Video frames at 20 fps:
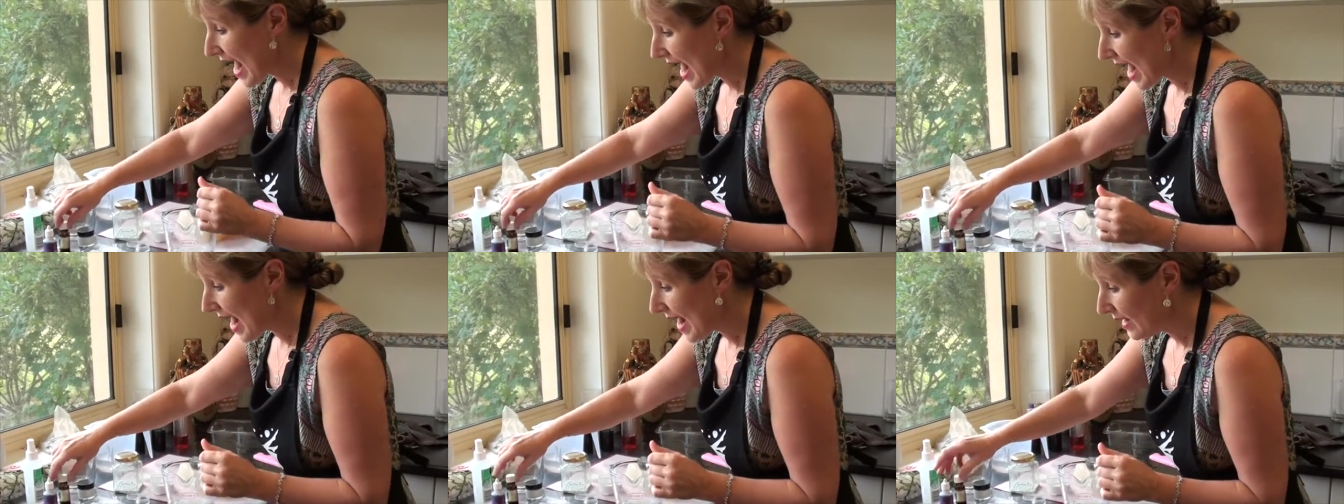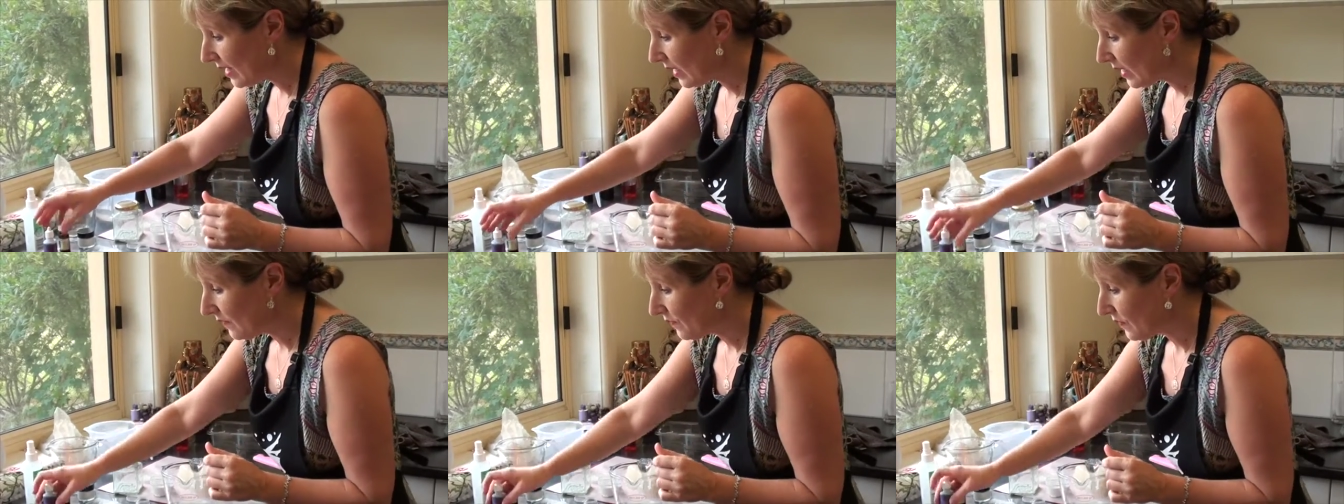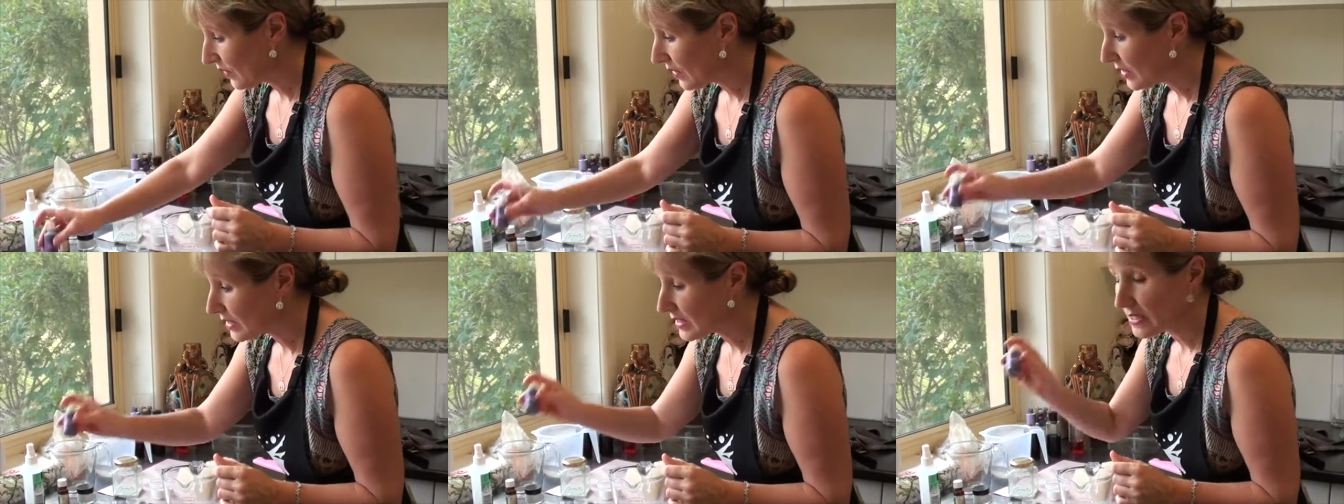And
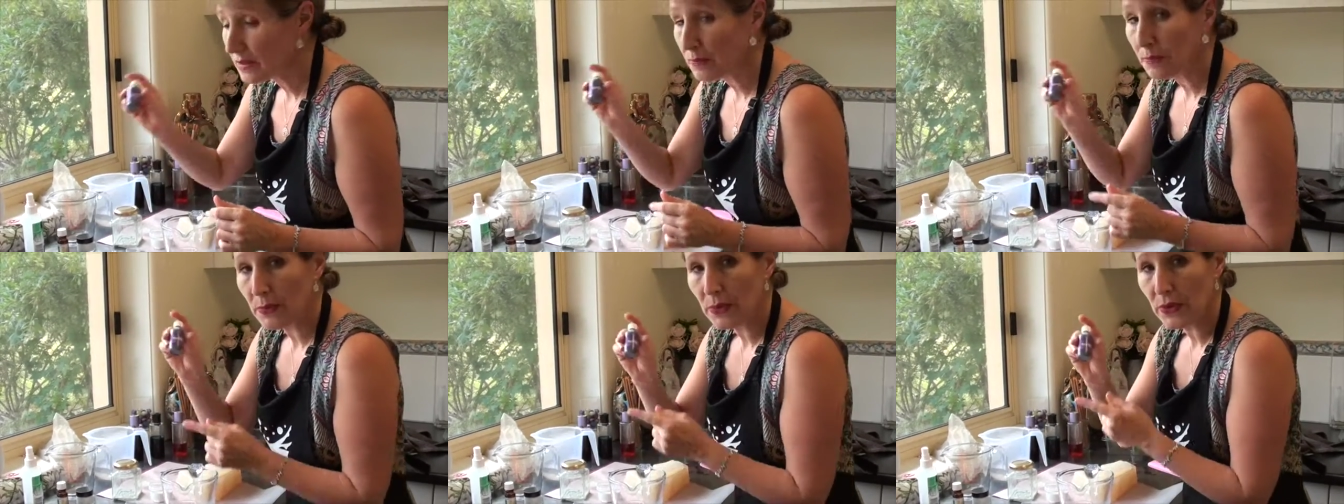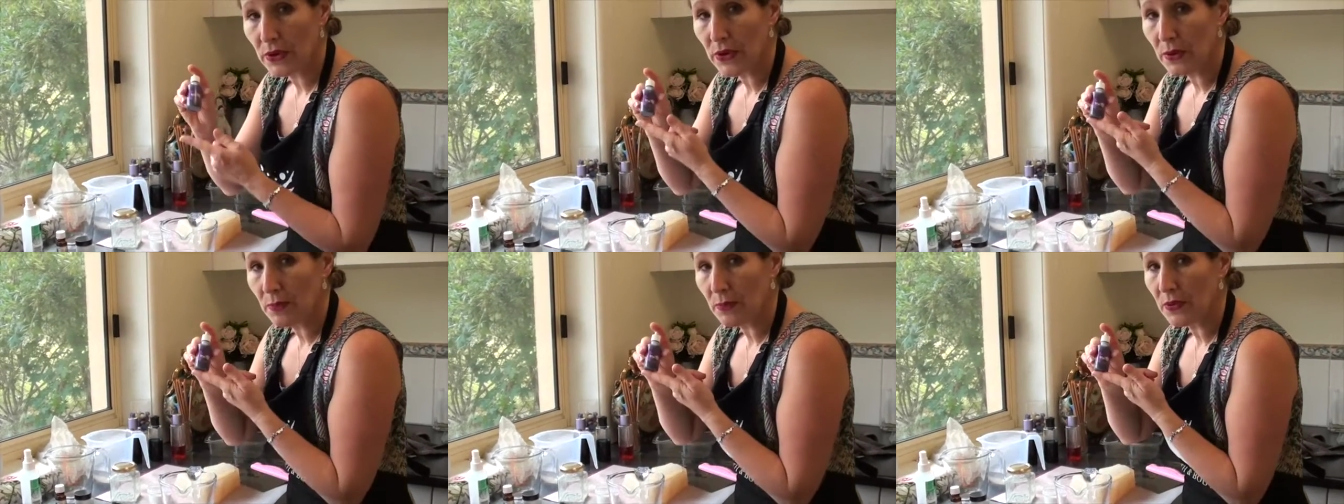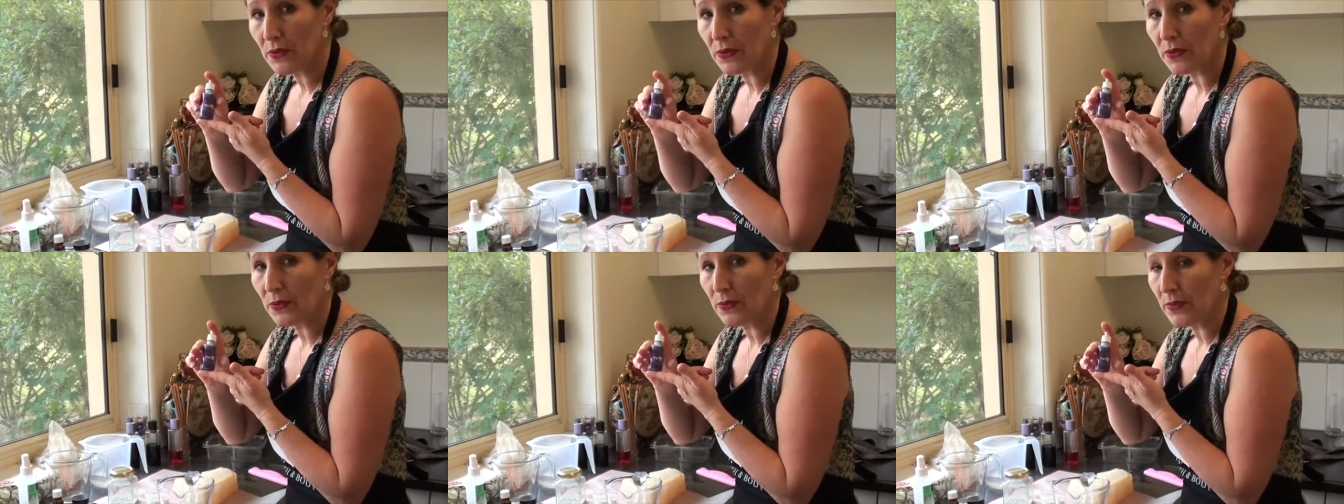I've got some
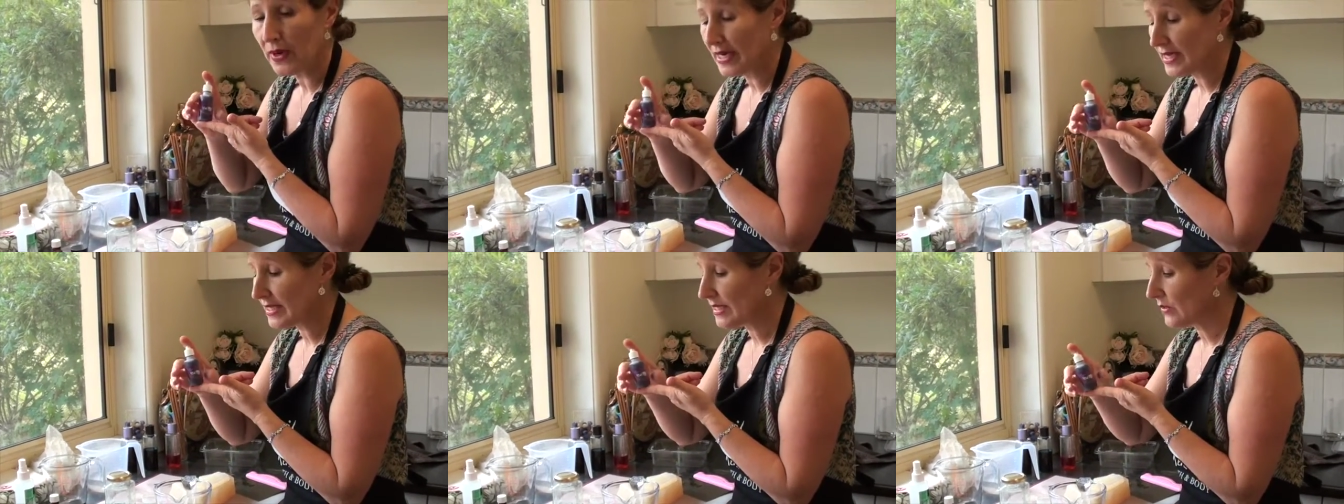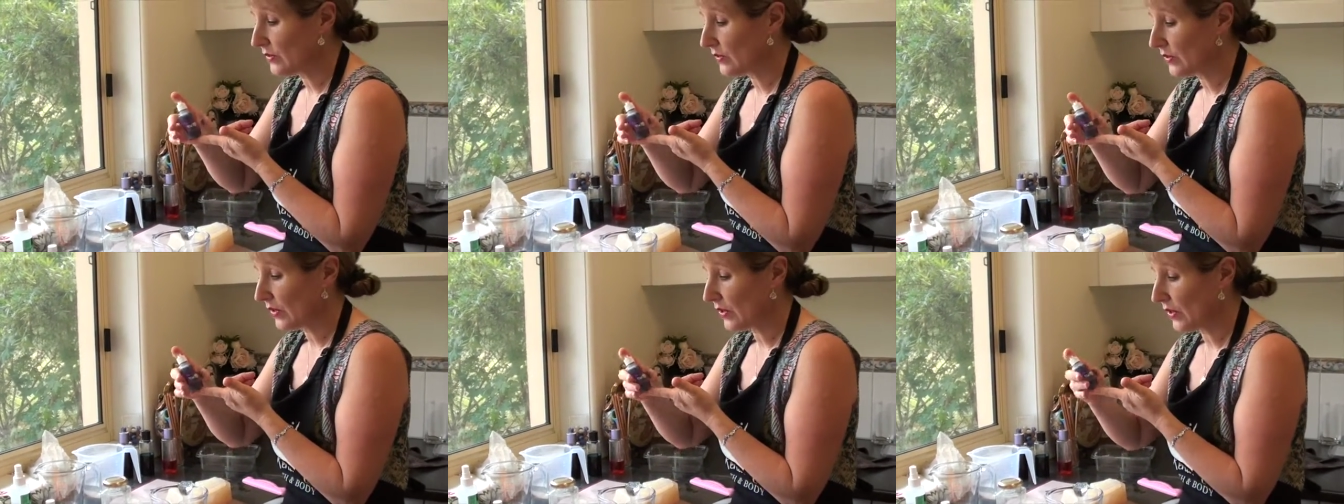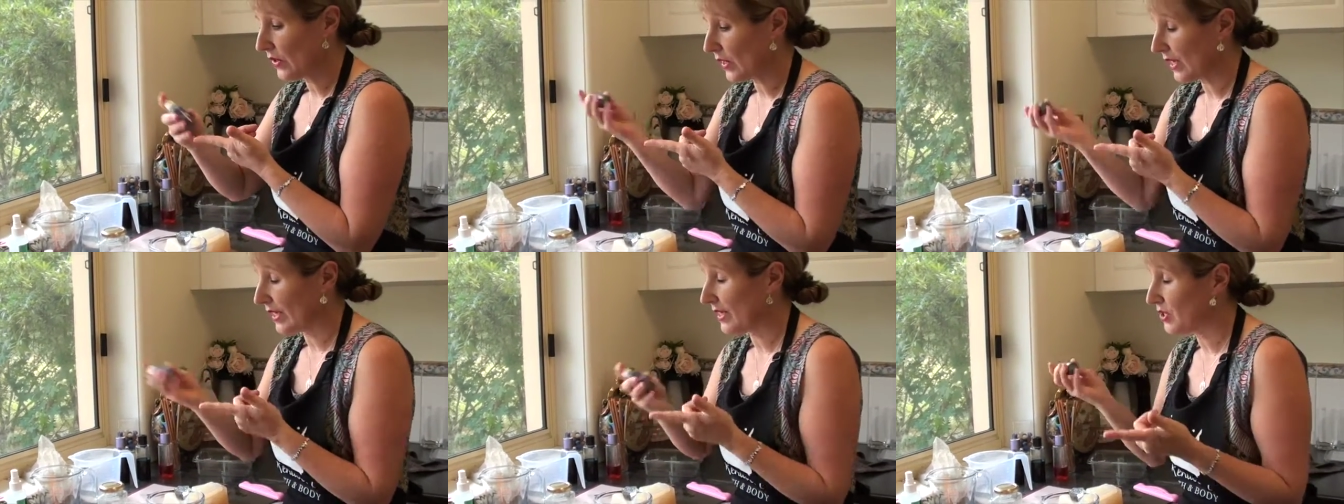purple Renascent
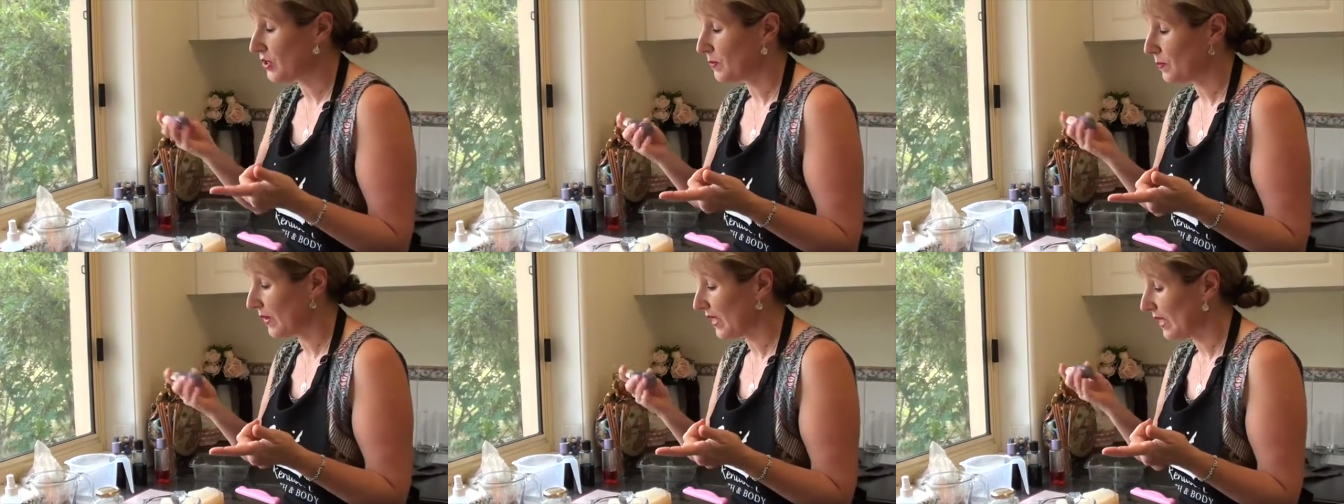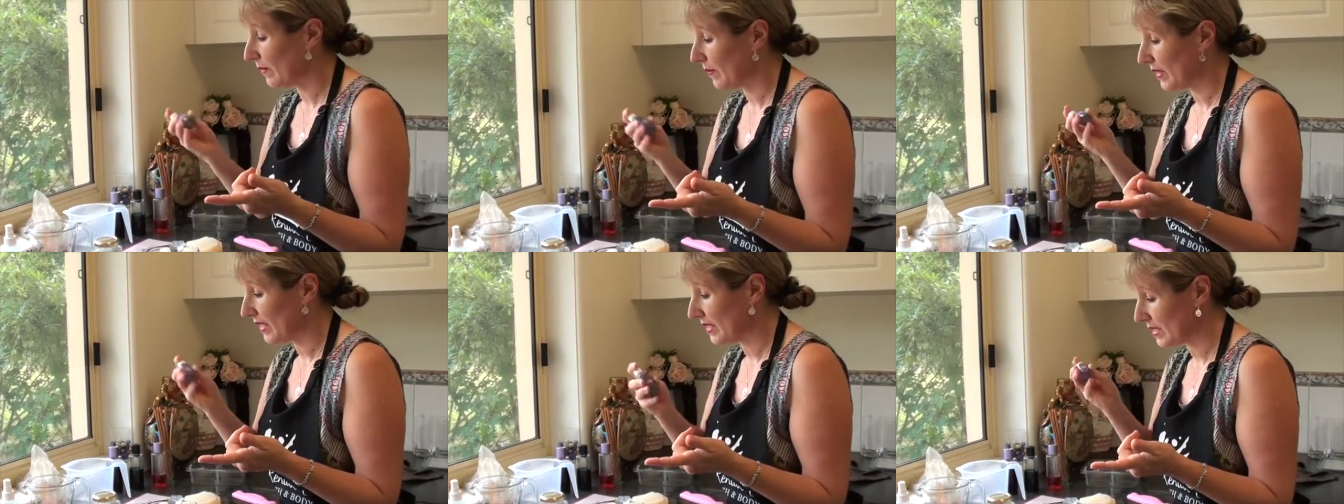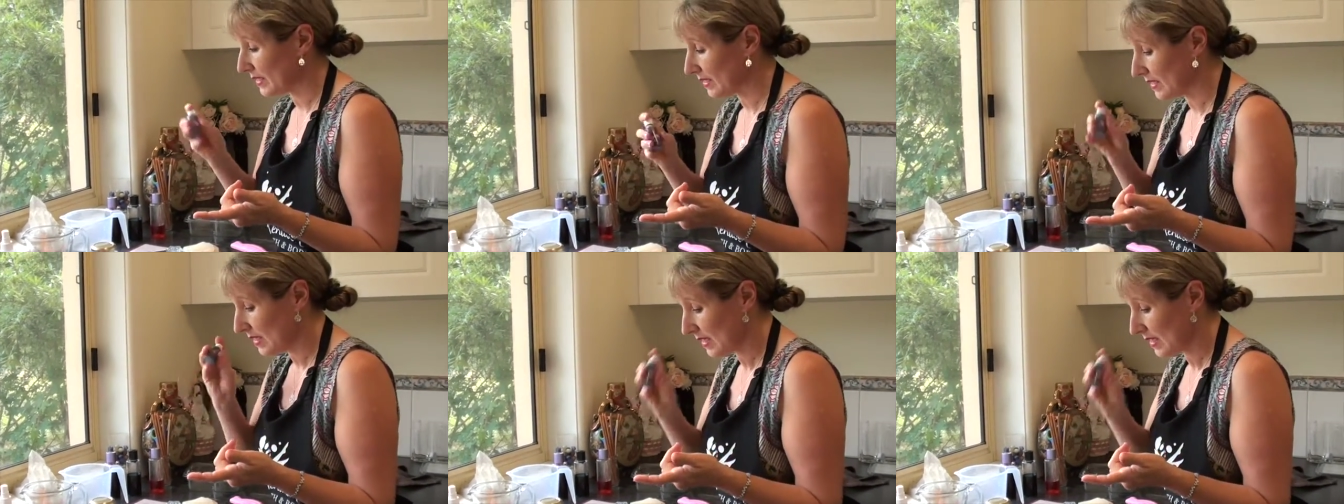College pigment